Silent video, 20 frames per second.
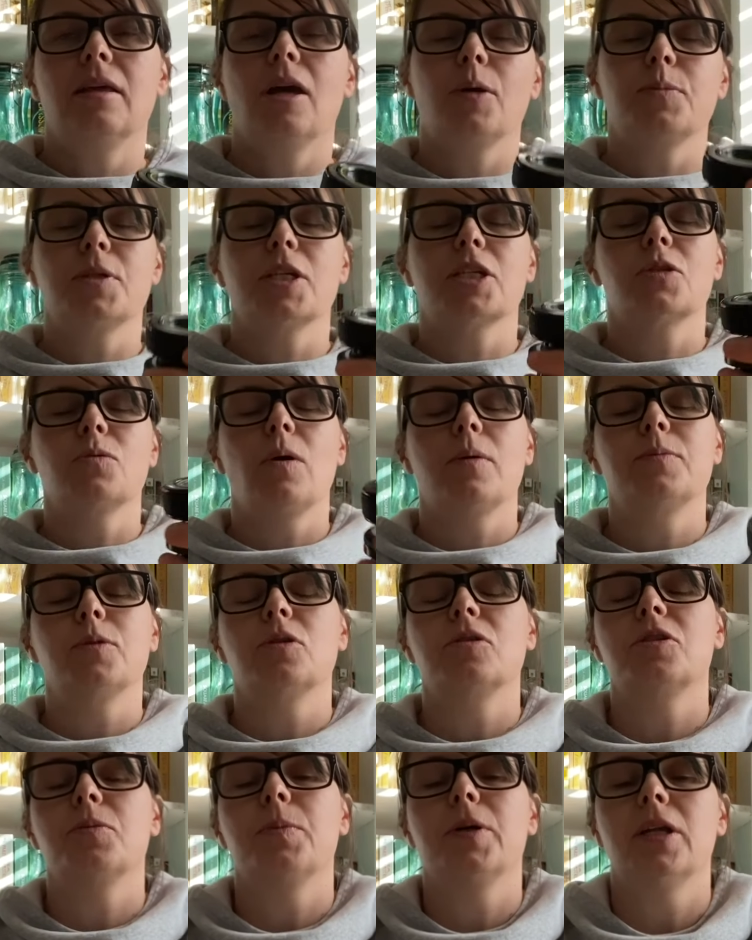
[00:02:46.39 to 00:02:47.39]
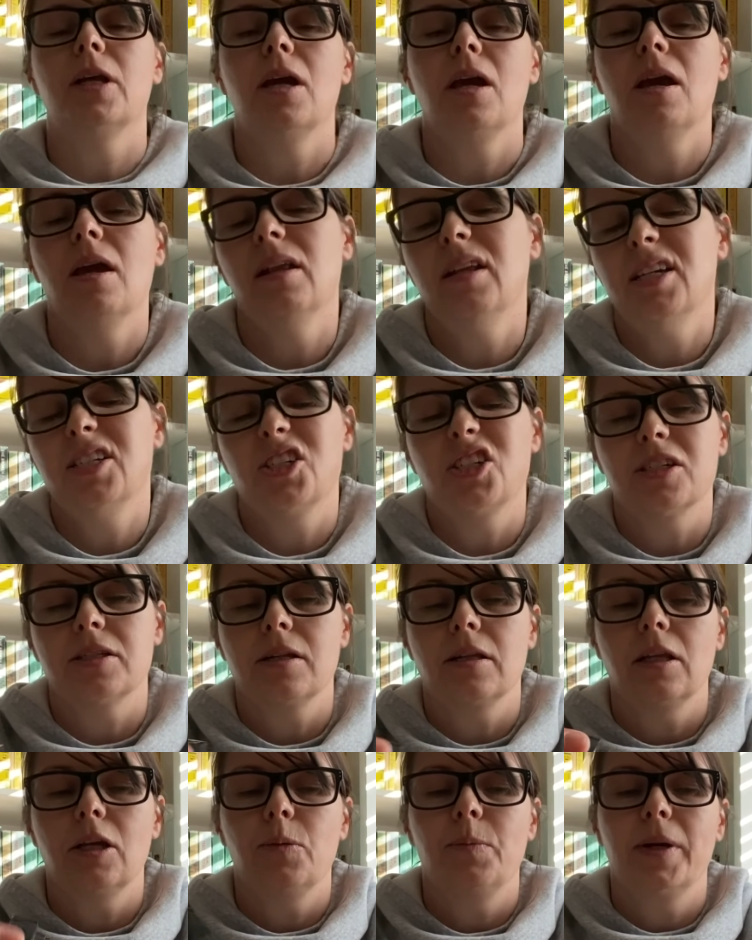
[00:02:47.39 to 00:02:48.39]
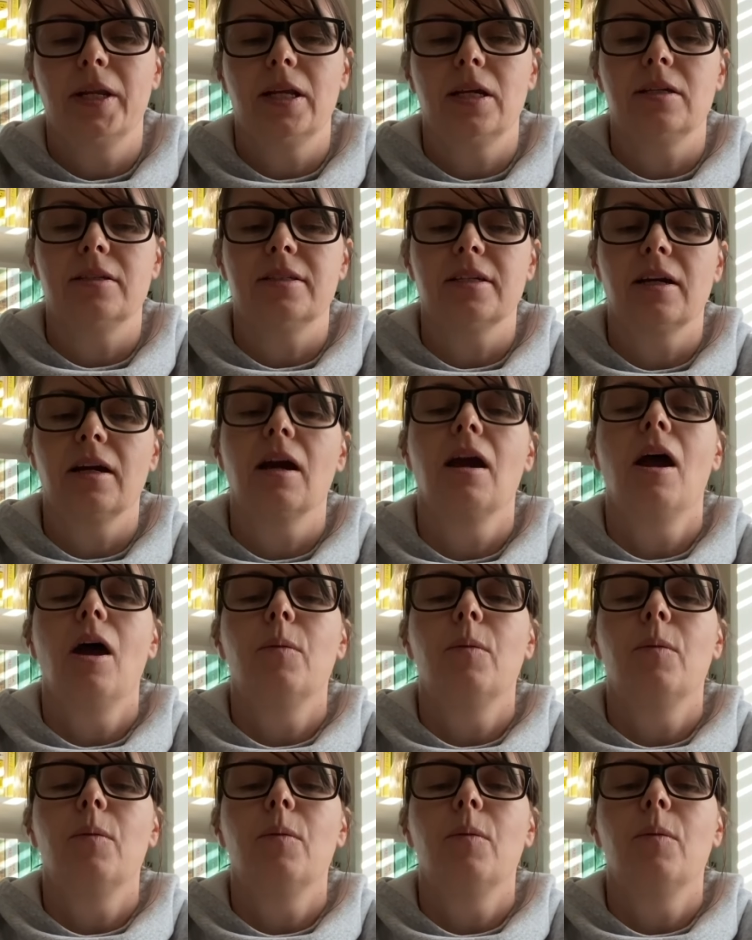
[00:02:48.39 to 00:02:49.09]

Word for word: the optic swap tool to put it in, it's just a little bit easier.